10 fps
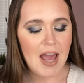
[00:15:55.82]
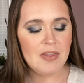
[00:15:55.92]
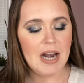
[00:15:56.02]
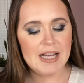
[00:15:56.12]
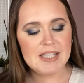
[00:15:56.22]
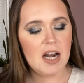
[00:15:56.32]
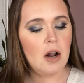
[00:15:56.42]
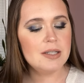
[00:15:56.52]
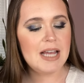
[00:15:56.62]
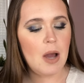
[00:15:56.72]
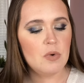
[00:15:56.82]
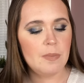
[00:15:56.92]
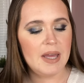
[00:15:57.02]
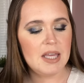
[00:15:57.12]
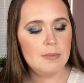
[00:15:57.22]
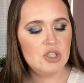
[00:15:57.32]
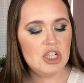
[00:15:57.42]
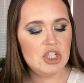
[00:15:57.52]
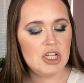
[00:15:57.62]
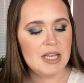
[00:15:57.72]
And then I set it all down with my
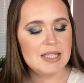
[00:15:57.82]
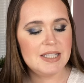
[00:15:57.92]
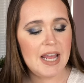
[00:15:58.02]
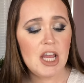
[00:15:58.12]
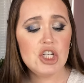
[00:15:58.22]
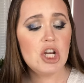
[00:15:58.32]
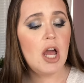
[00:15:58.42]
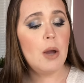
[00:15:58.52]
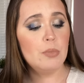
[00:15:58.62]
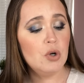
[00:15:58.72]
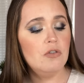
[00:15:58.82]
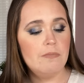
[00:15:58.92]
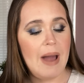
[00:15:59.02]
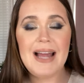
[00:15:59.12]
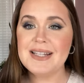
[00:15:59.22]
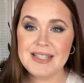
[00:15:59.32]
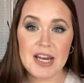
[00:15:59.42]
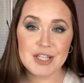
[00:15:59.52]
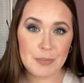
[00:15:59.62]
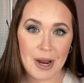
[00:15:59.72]
Kimchi Chic Stage Proof Matte
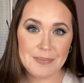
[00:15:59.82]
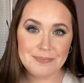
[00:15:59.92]
Setting Spray.